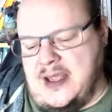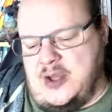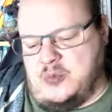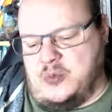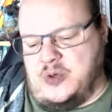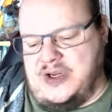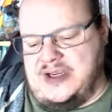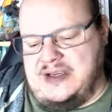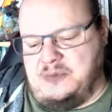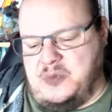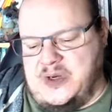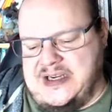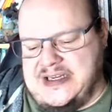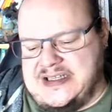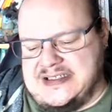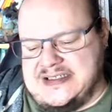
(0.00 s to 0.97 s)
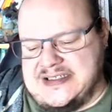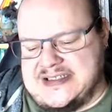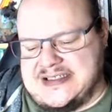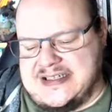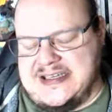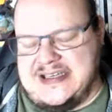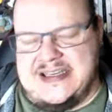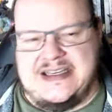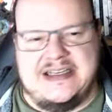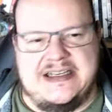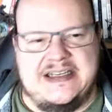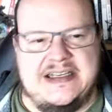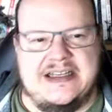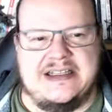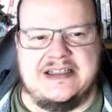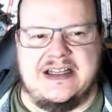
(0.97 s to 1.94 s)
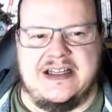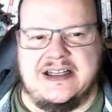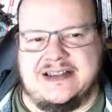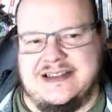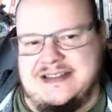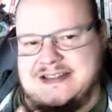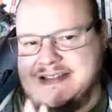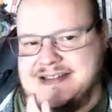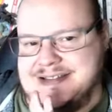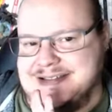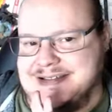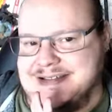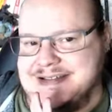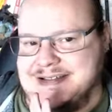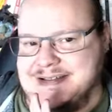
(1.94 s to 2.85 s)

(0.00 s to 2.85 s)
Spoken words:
we can see like there's this